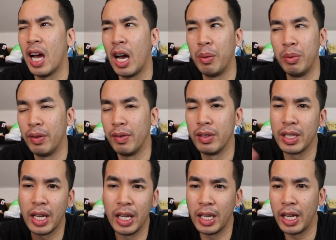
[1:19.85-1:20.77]
I believe it was
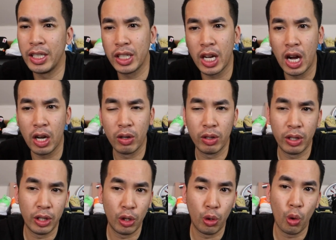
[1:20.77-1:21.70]
L A, Chicago,
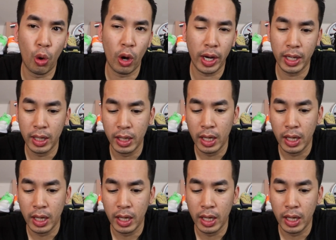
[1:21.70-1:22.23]
and New York.